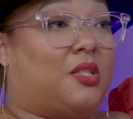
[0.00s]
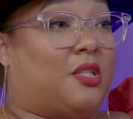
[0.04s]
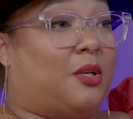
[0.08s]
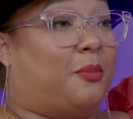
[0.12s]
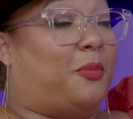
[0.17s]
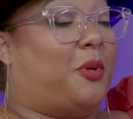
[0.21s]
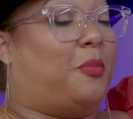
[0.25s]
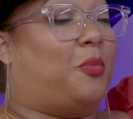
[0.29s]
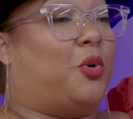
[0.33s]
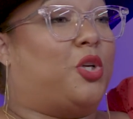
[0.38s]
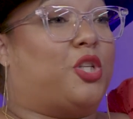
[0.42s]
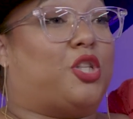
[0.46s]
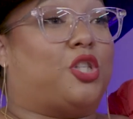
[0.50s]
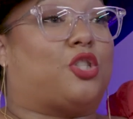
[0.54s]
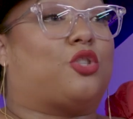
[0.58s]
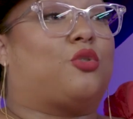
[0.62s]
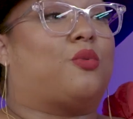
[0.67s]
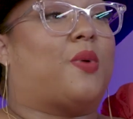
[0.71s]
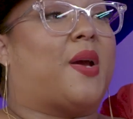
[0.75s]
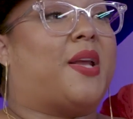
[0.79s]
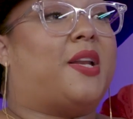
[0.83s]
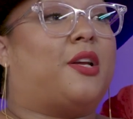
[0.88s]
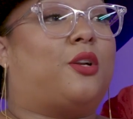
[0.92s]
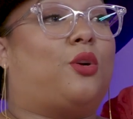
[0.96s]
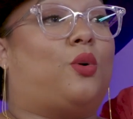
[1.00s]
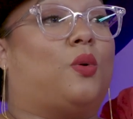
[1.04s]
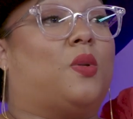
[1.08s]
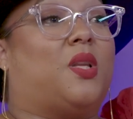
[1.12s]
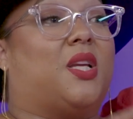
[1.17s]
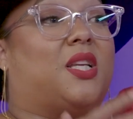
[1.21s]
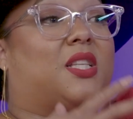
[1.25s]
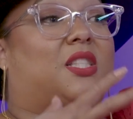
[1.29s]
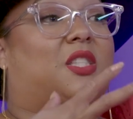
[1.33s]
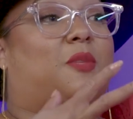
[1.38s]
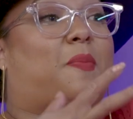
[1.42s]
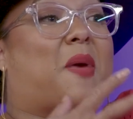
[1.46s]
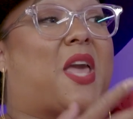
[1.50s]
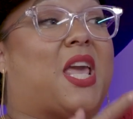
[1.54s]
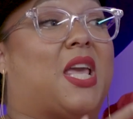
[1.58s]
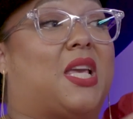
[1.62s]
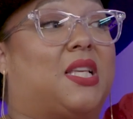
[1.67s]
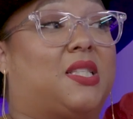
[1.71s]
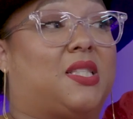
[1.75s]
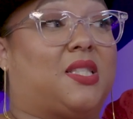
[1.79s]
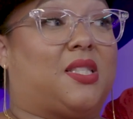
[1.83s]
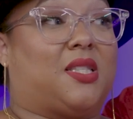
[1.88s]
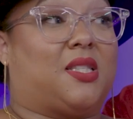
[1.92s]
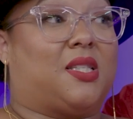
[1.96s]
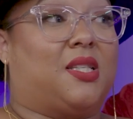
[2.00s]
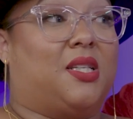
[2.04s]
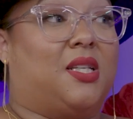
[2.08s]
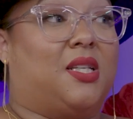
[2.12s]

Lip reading: some people are just great at holding space,